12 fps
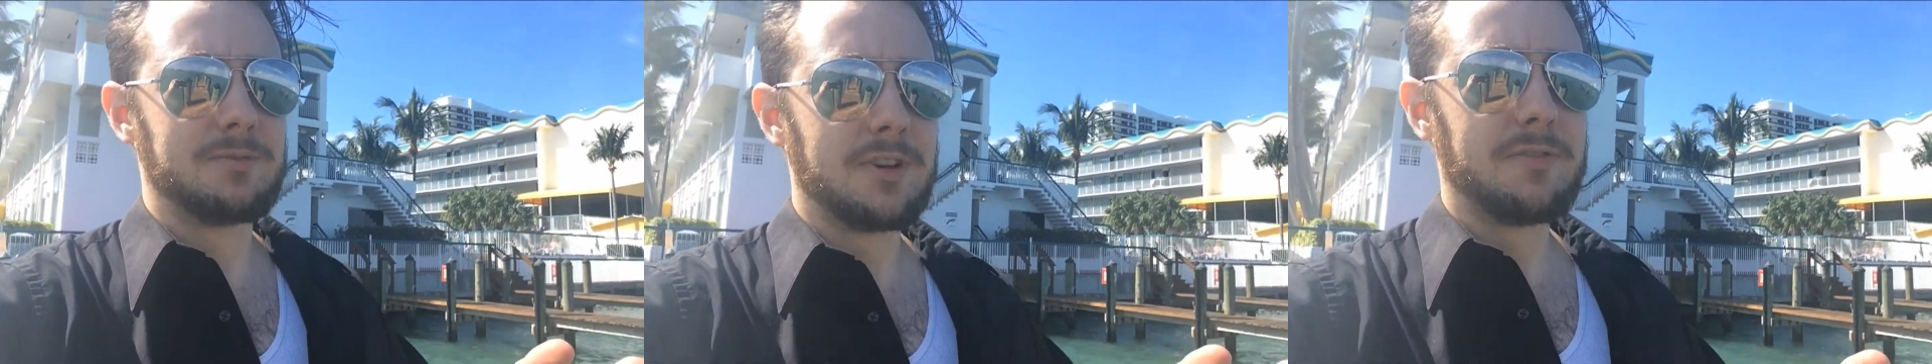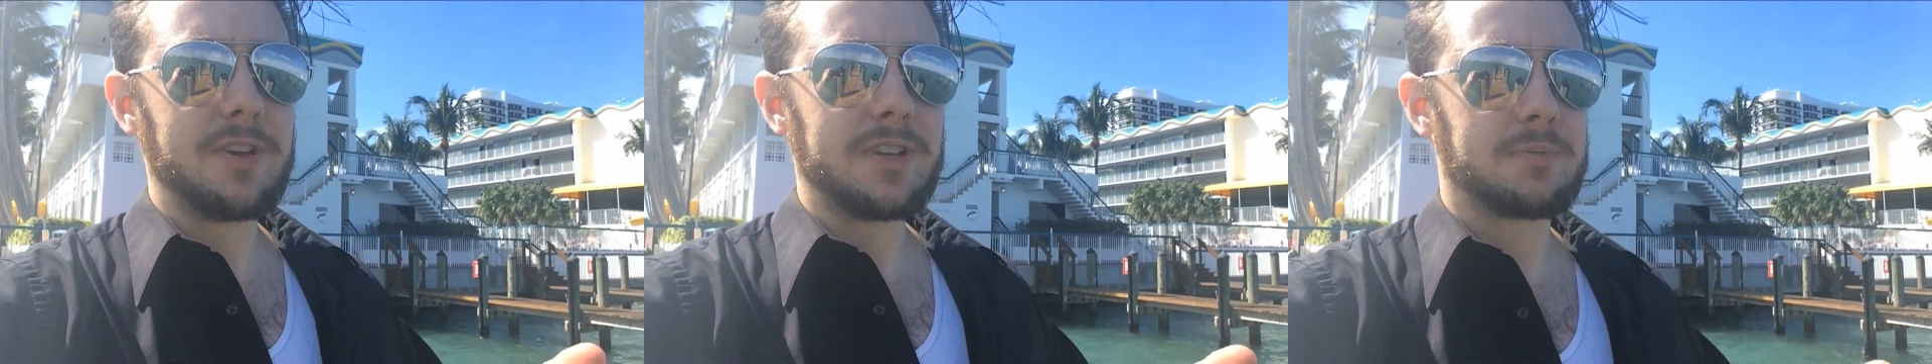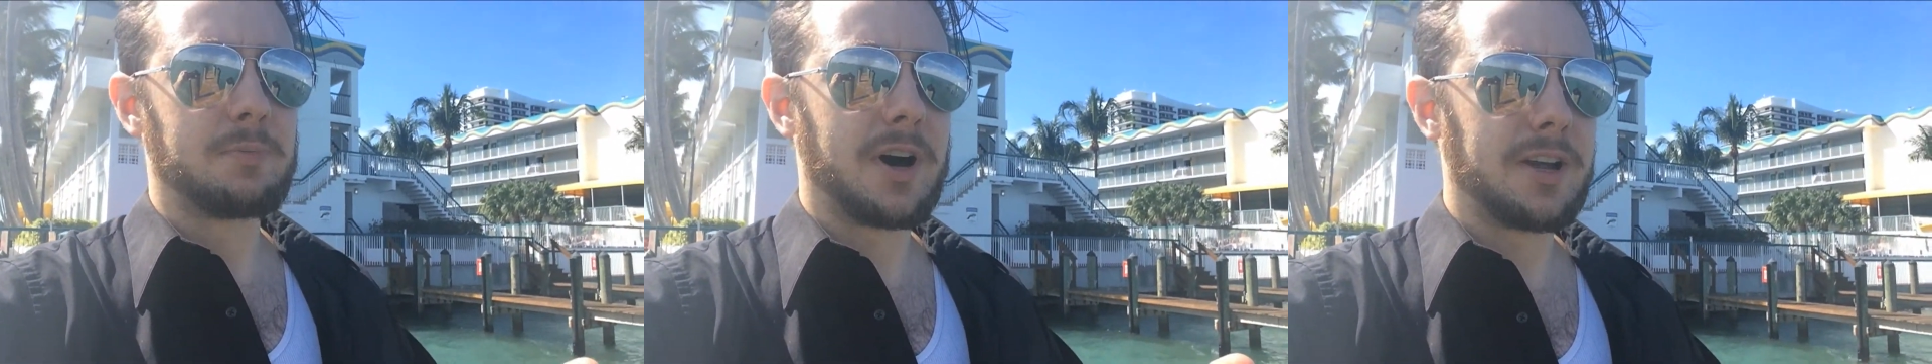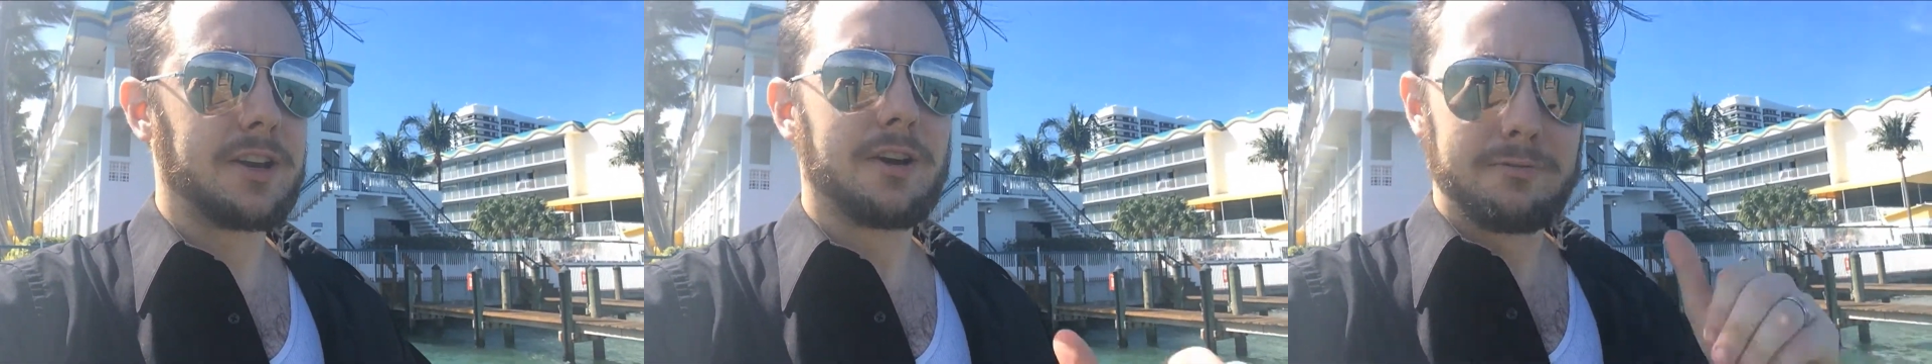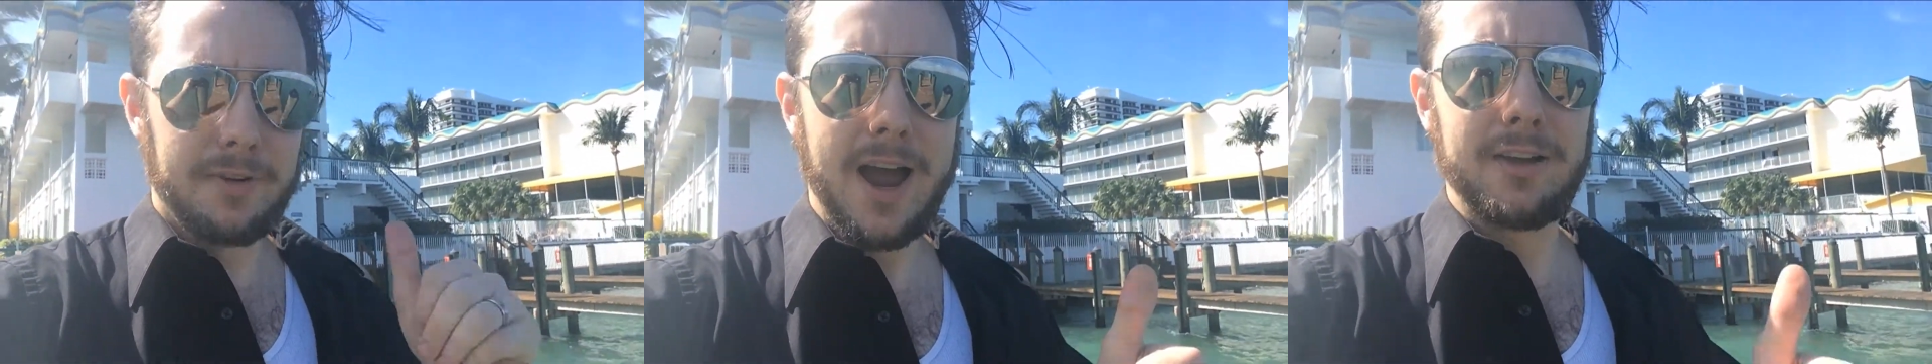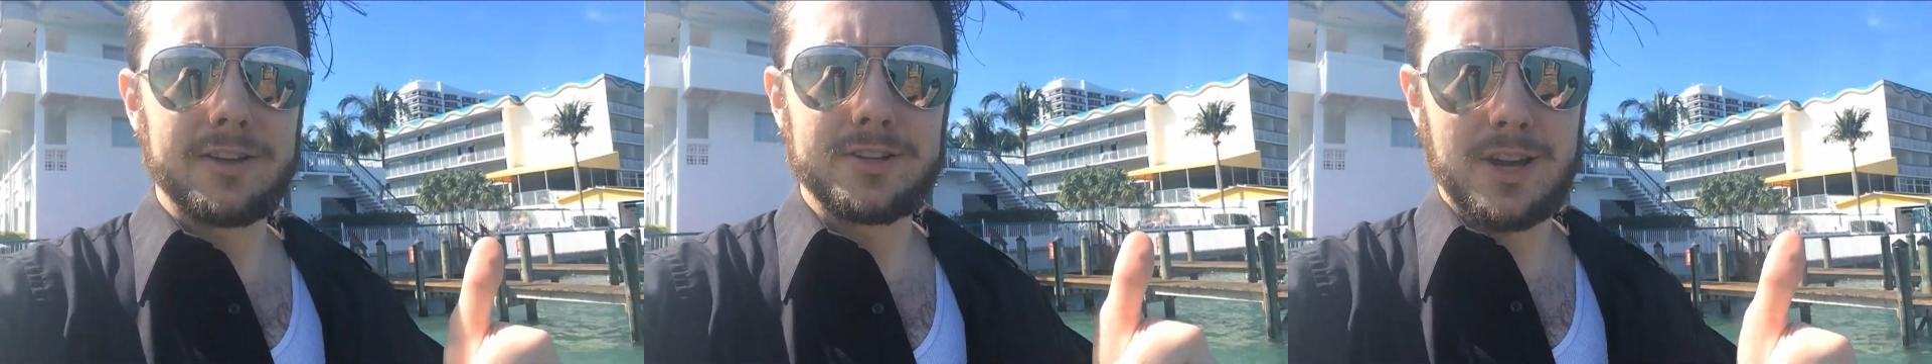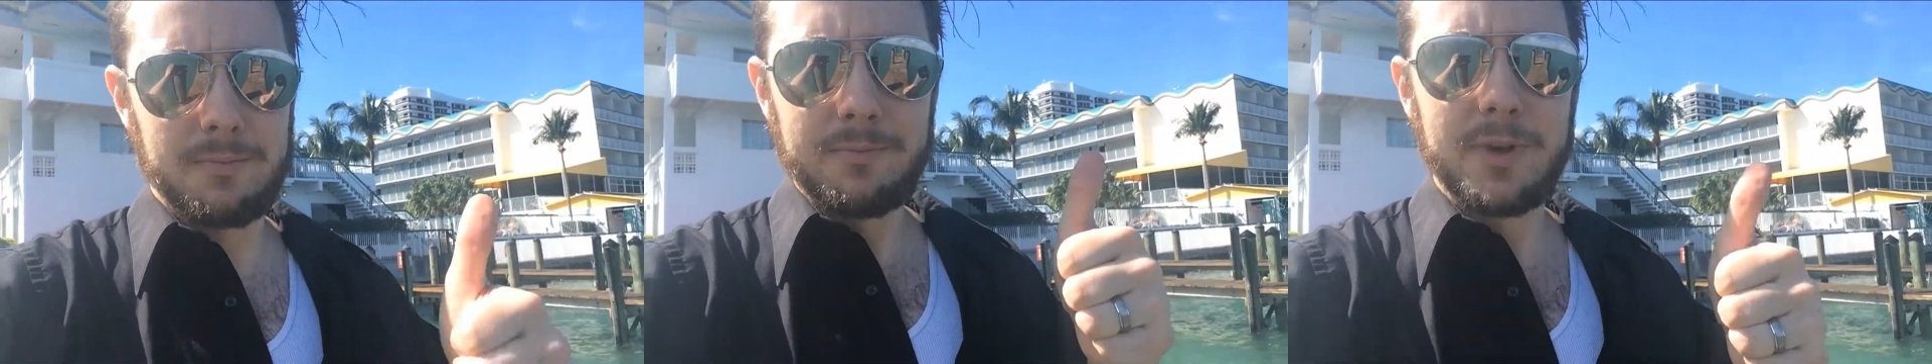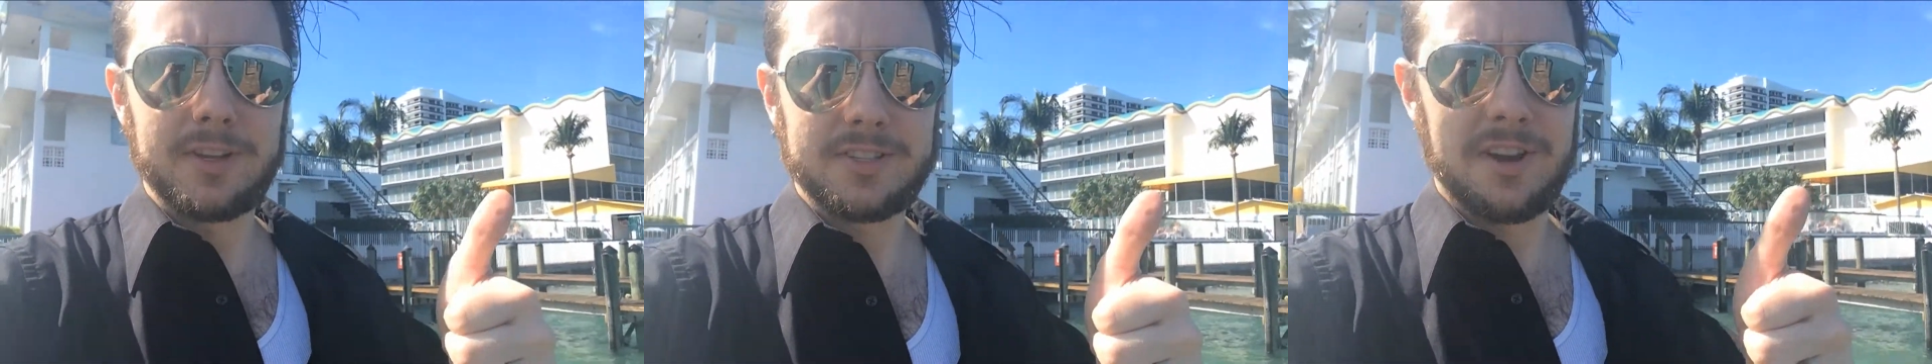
And so, I was in film school.